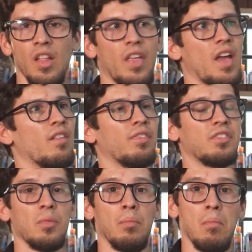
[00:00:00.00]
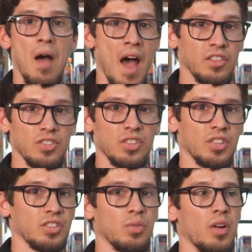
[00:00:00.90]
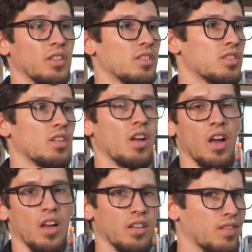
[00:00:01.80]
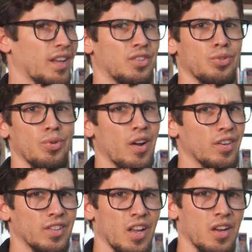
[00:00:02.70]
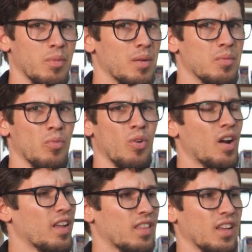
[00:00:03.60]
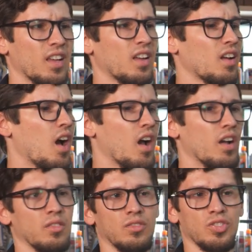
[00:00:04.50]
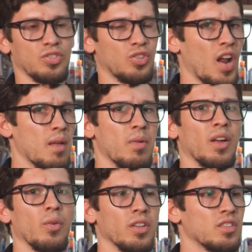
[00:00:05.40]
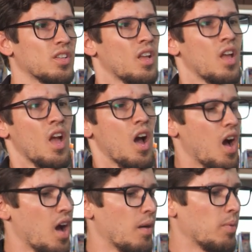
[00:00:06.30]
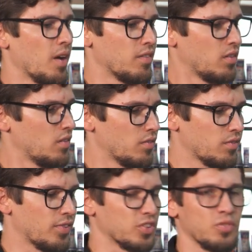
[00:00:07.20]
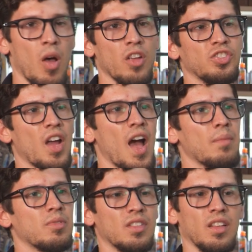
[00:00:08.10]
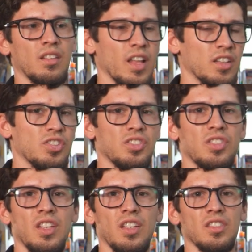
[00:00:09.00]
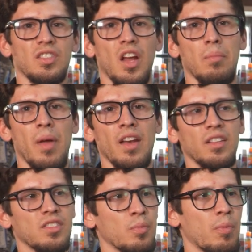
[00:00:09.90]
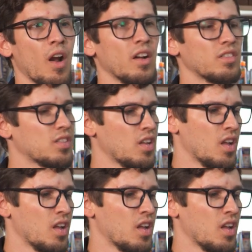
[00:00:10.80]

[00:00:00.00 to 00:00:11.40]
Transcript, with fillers: they have some monstrous ones, uh, like two hundred ton, maybe more, I think. Uh, just great big ones. Uh, but for small shops that just need to start bending some parts,